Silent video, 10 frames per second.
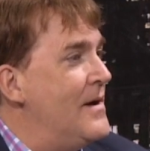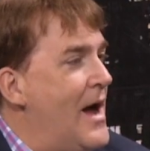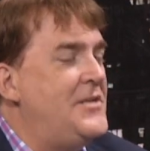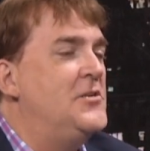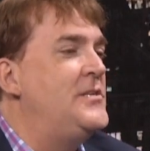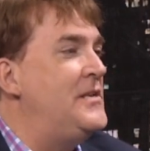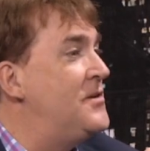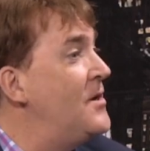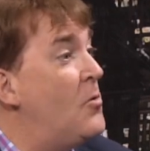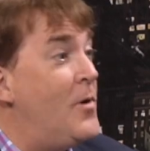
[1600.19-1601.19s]
I just need
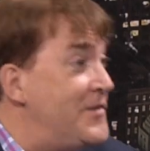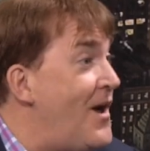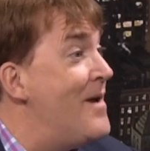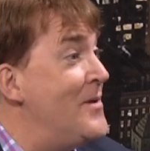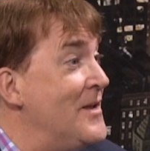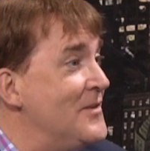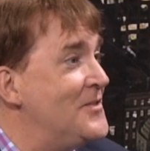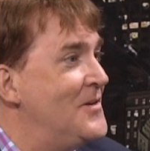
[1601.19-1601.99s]
to know what time it is.